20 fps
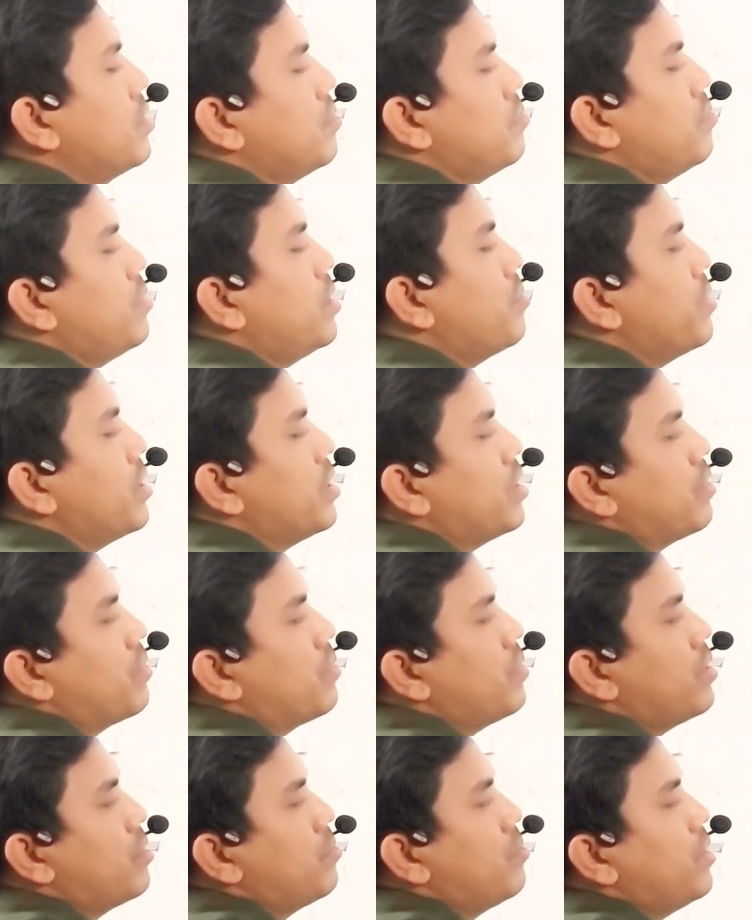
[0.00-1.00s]

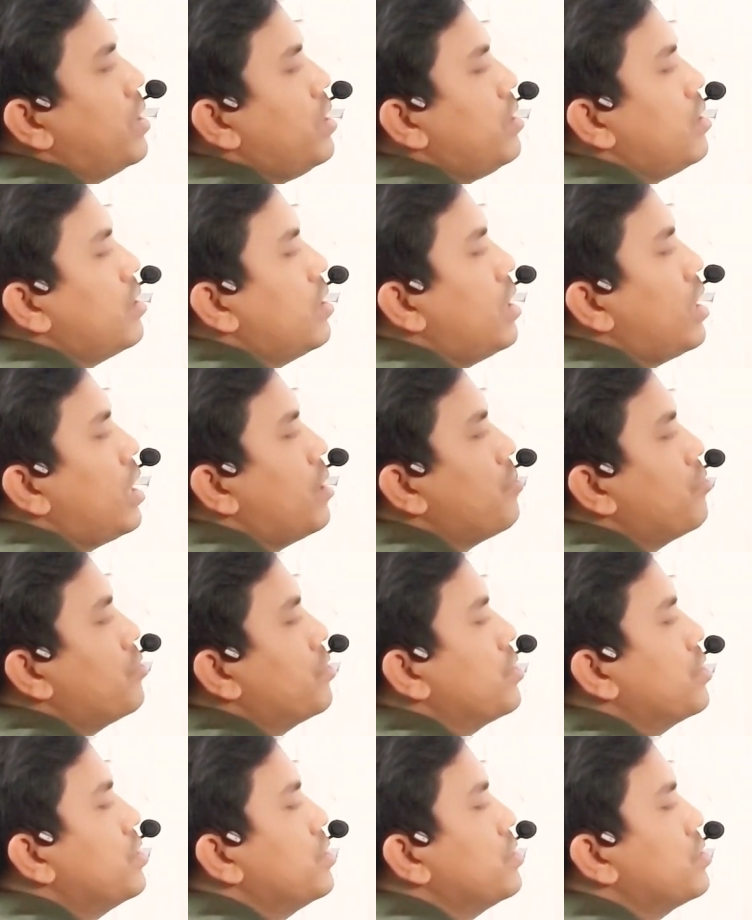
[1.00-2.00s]
perpendicular by
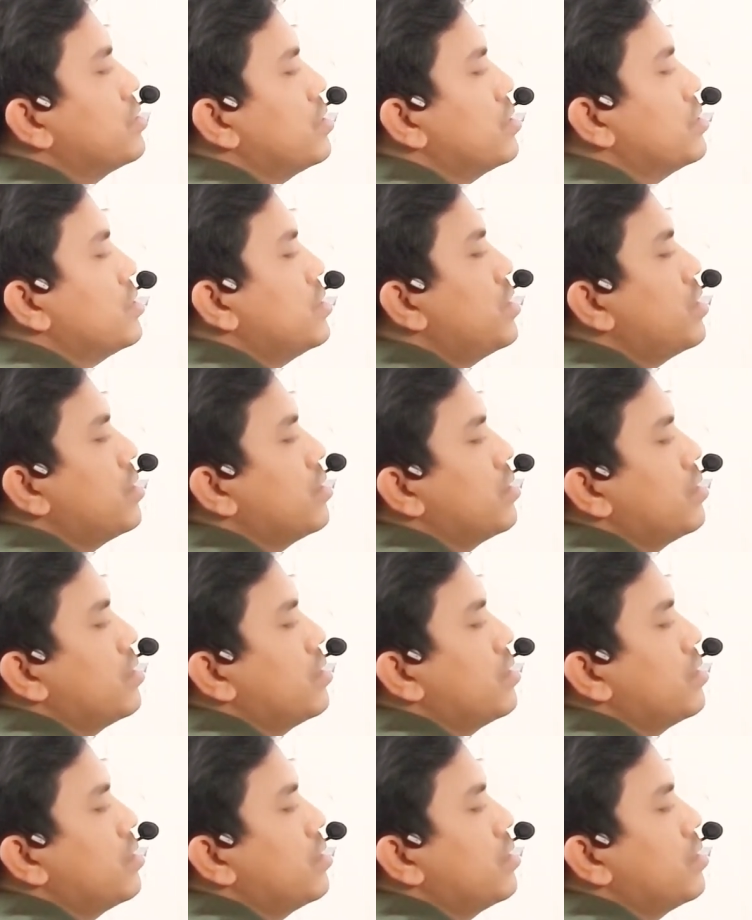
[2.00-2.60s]
hypotenuse, isn't it?